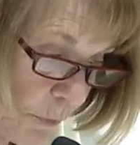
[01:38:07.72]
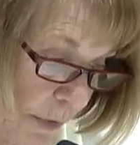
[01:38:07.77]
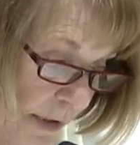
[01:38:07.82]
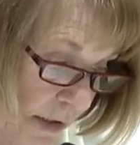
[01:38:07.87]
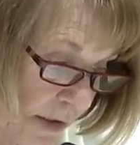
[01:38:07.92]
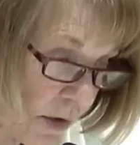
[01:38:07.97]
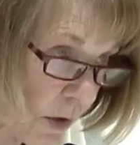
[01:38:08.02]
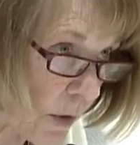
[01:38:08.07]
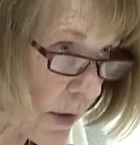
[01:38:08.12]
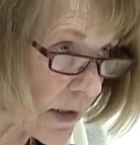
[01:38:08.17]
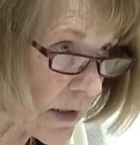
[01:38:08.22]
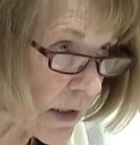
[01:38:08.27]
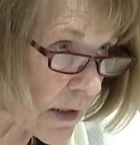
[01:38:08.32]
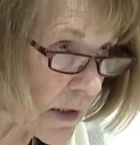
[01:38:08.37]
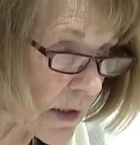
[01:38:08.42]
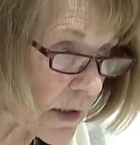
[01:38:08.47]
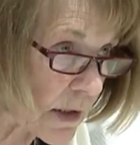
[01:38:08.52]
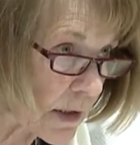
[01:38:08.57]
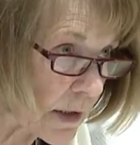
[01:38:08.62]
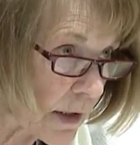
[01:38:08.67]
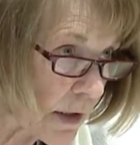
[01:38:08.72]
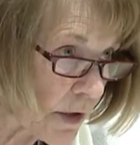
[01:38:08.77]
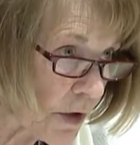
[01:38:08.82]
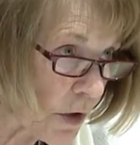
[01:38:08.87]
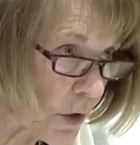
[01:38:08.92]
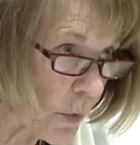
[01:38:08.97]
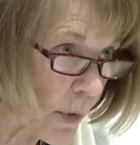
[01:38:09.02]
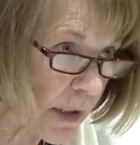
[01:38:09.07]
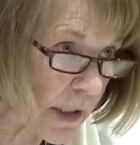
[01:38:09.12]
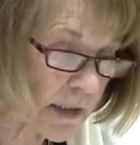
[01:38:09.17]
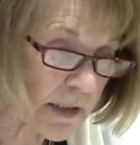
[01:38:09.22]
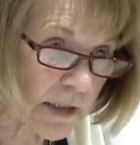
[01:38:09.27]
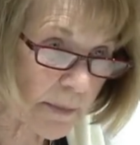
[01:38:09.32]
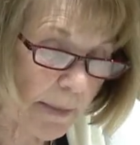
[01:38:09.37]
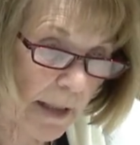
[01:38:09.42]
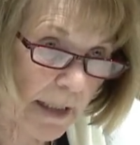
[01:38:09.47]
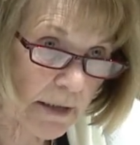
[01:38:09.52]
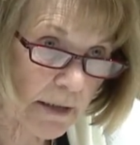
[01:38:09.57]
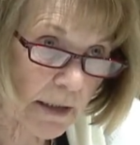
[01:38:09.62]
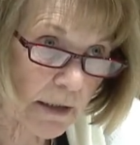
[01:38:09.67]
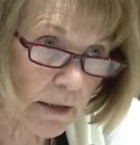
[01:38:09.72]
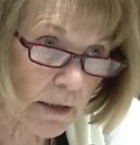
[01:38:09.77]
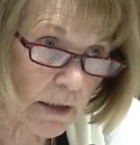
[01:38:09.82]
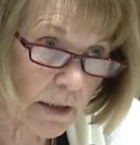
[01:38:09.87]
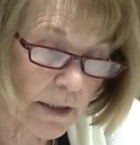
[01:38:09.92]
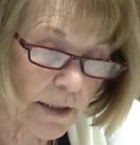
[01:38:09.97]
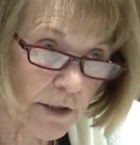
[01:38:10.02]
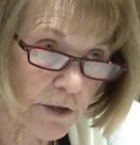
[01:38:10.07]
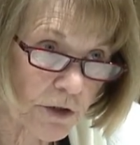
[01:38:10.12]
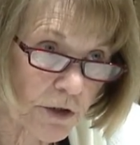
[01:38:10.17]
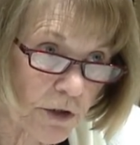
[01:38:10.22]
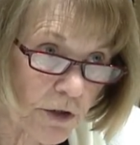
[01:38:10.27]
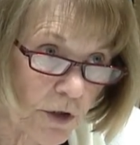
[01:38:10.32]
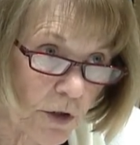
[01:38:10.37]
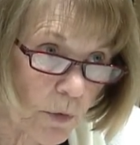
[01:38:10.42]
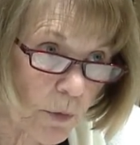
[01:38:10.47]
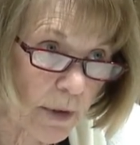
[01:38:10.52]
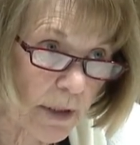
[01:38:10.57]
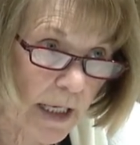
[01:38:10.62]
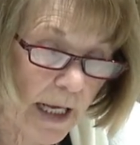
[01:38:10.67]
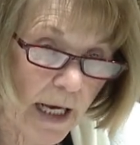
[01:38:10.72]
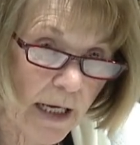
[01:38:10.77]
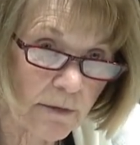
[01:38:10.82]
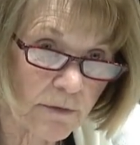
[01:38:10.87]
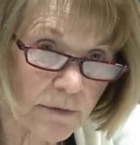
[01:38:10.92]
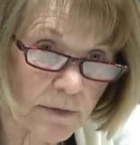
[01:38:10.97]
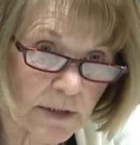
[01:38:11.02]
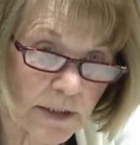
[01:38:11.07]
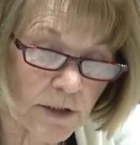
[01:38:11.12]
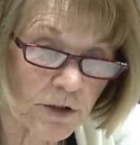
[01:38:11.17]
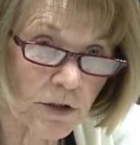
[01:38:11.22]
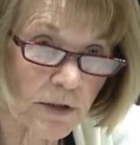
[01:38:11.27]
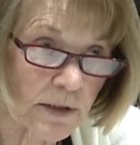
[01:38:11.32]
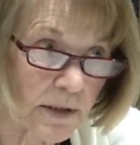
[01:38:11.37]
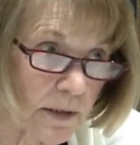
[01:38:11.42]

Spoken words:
resources. You would expect that in a kitchen you would have kitchen